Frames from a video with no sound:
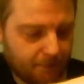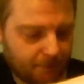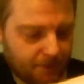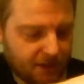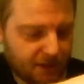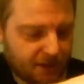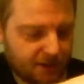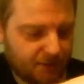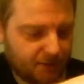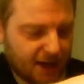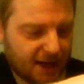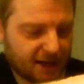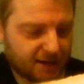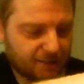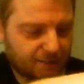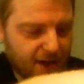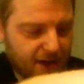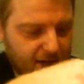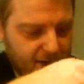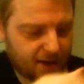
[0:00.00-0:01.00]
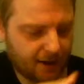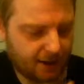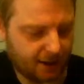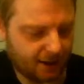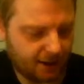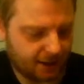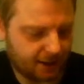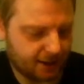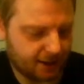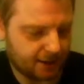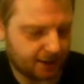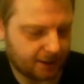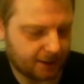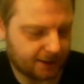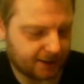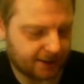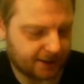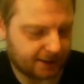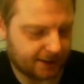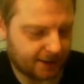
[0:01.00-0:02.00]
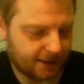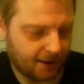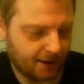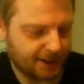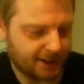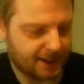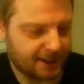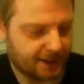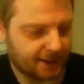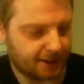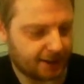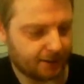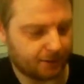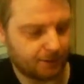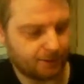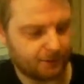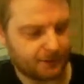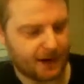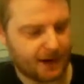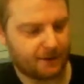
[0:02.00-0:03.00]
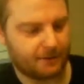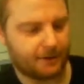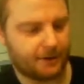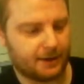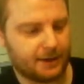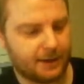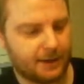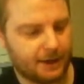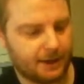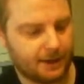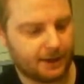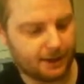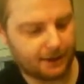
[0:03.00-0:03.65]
Displays better. This looks nicer all round, I think.